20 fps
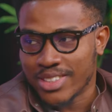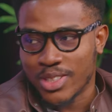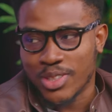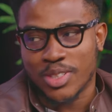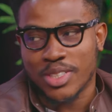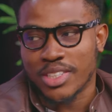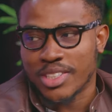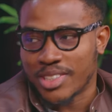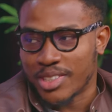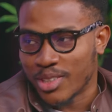
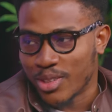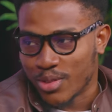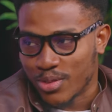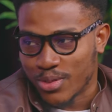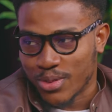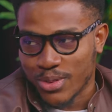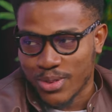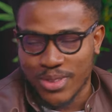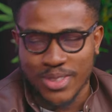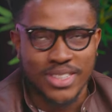Just the cell
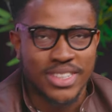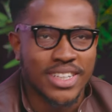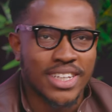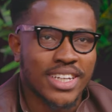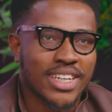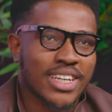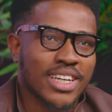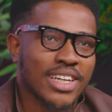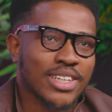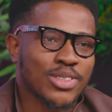phone.
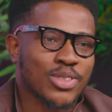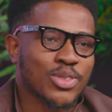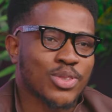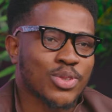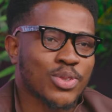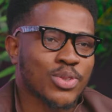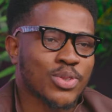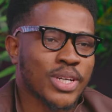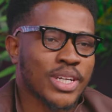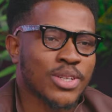And
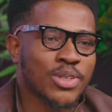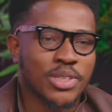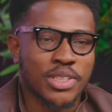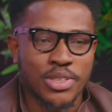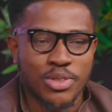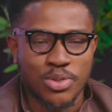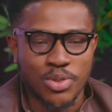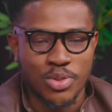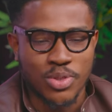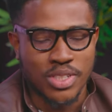so I got
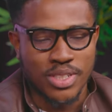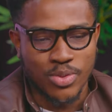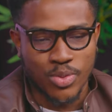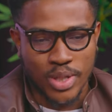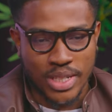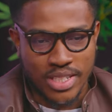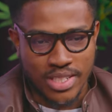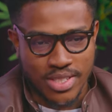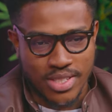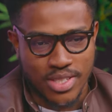enrolled in
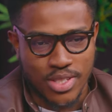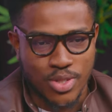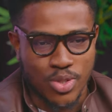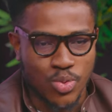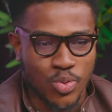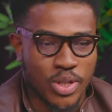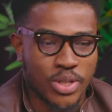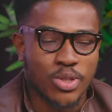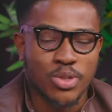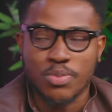one
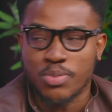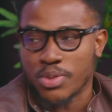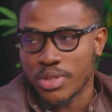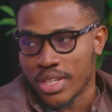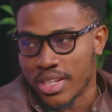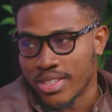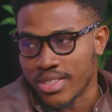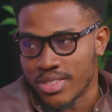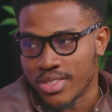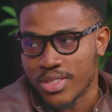computer
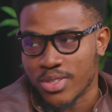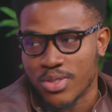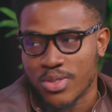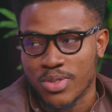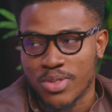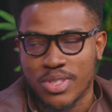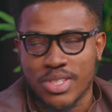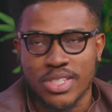institute,